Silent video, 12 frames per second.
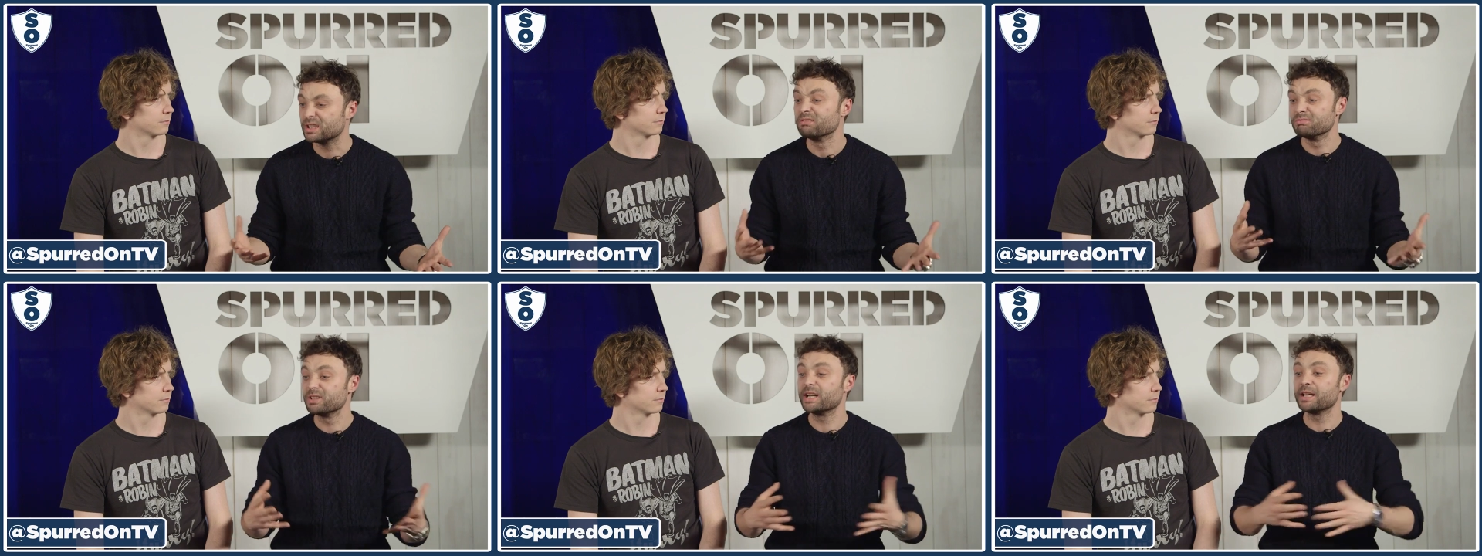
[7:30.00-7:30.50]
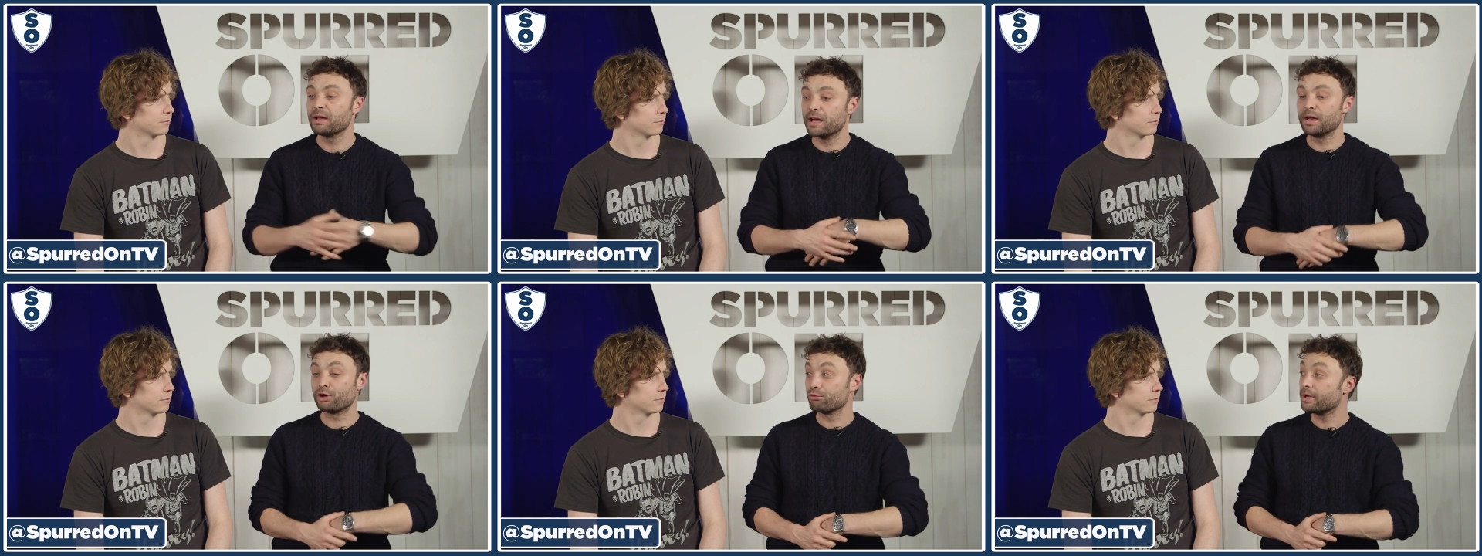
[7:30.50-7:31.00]
Speaker 1: didn't
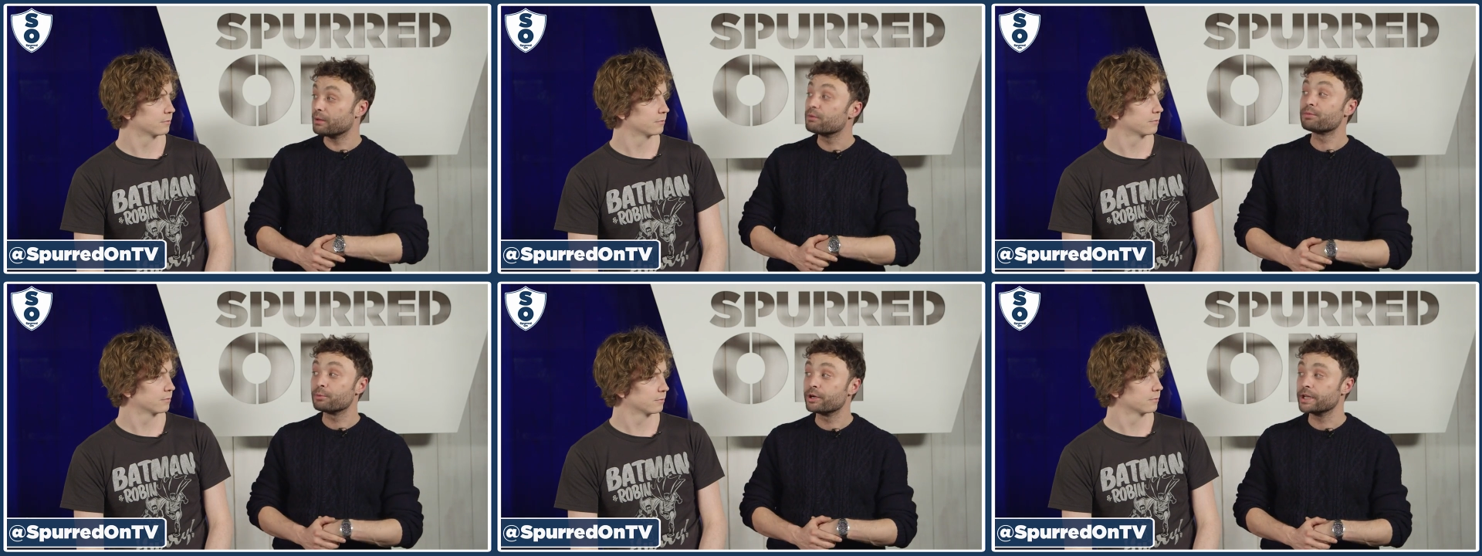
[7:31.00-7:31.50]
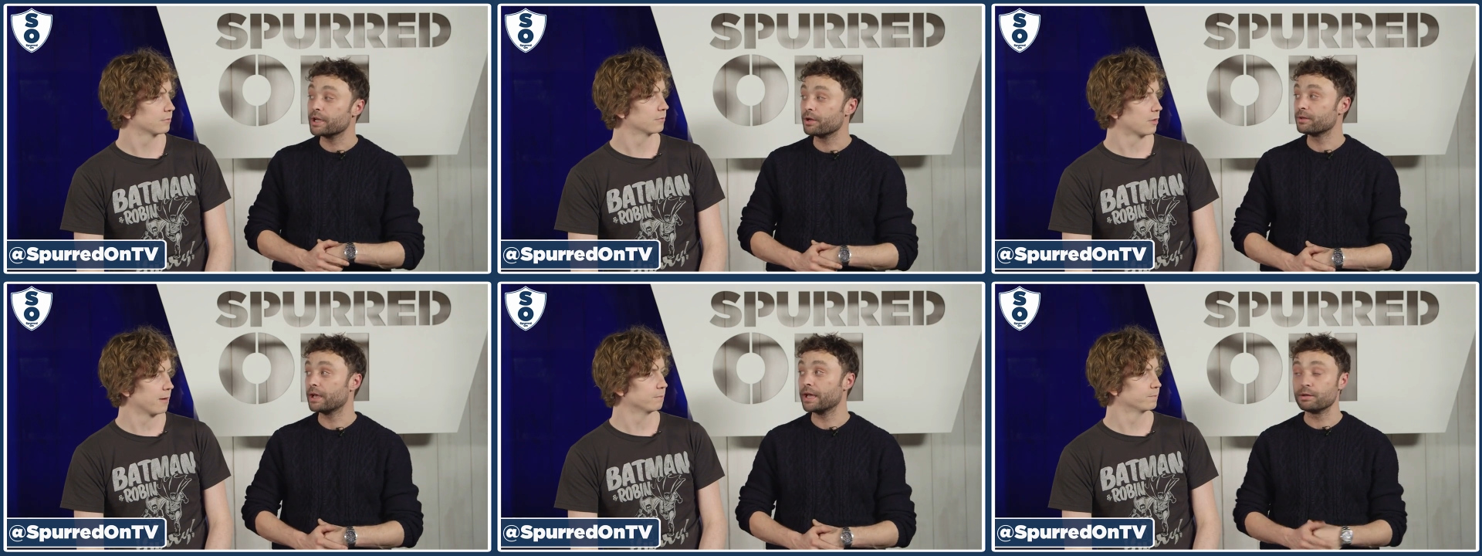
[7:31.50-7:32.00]
really agree with
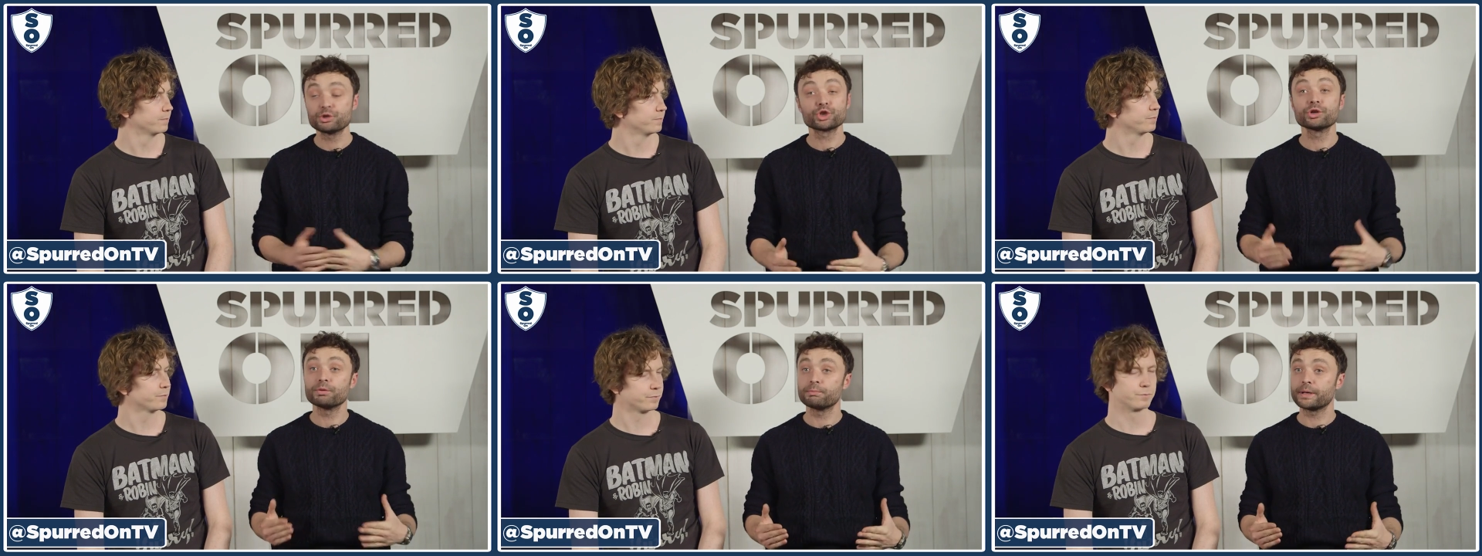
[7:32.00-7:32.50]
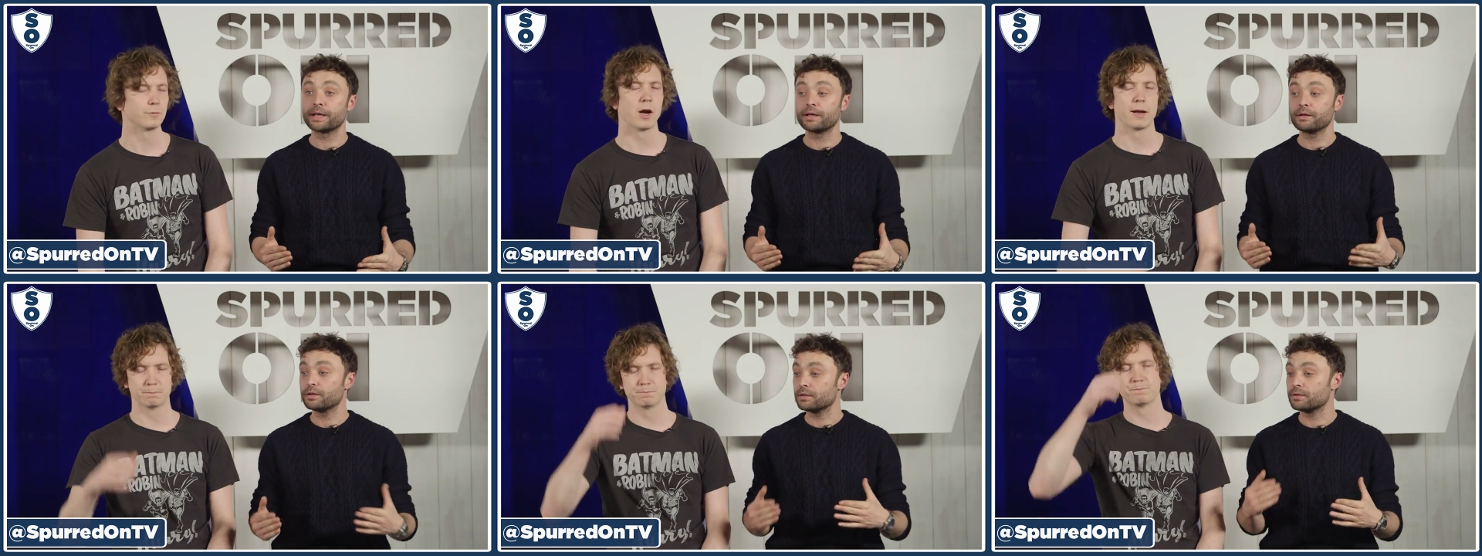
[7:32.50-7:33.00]
Mourinho right. that he shouldn't
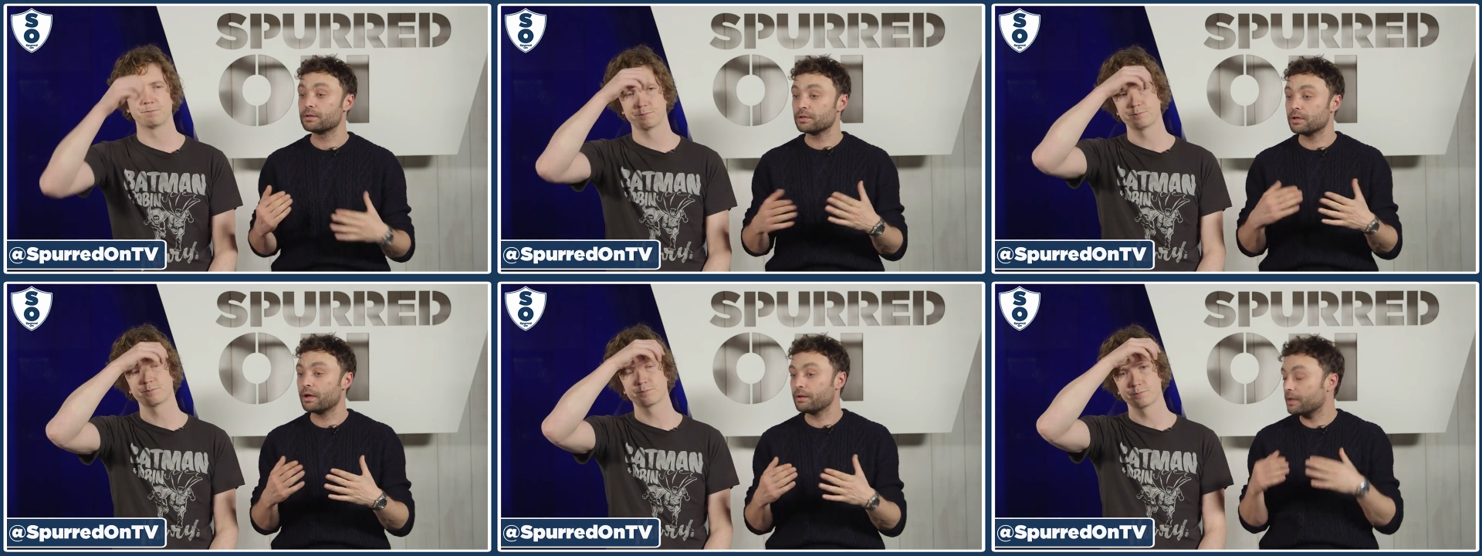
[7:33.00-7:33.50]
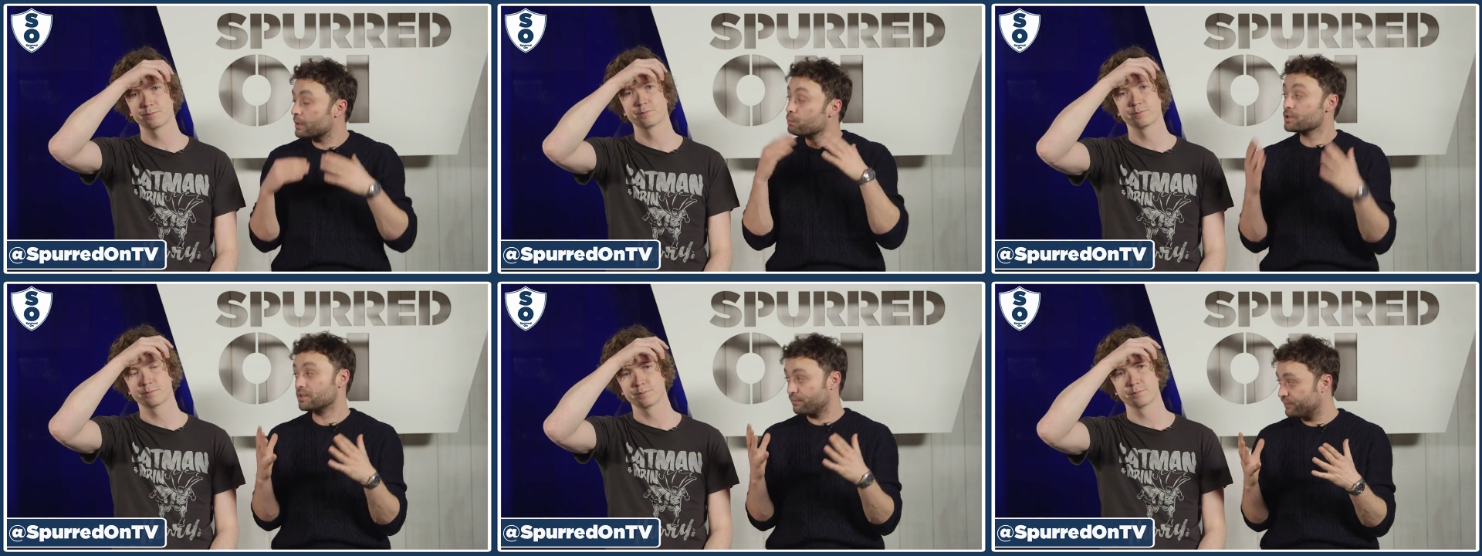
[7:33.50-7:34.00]
be, right. you know, that
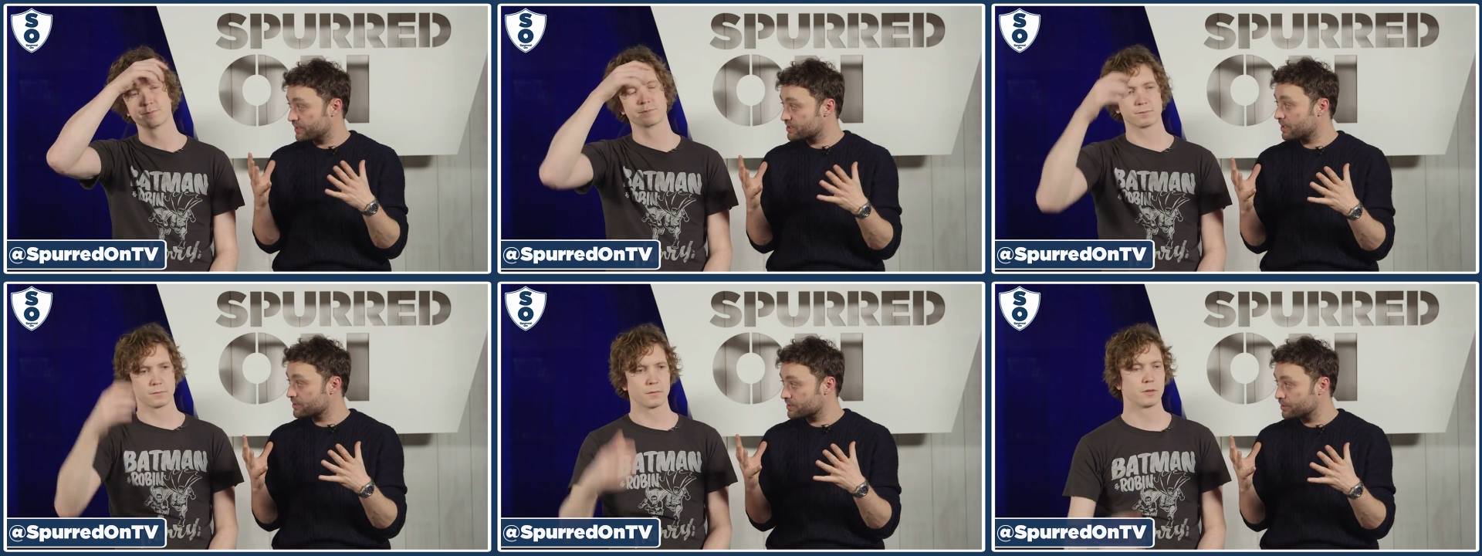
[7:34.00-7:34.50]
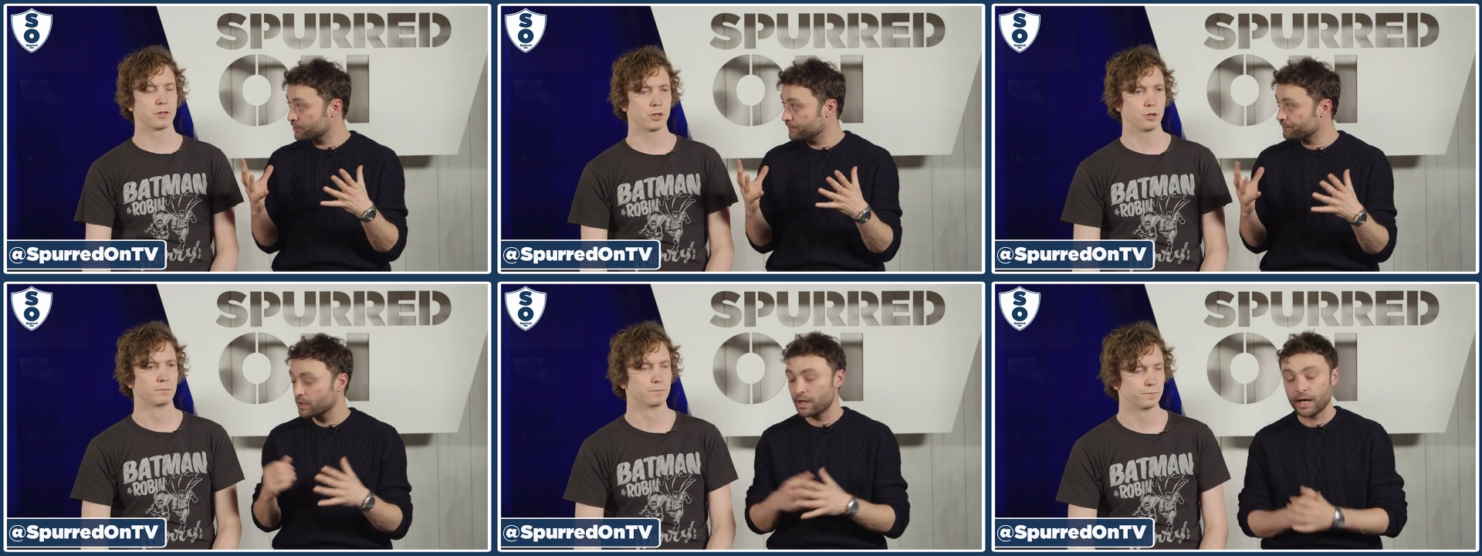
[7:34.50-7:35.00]
he wasn't the finished article. Sure.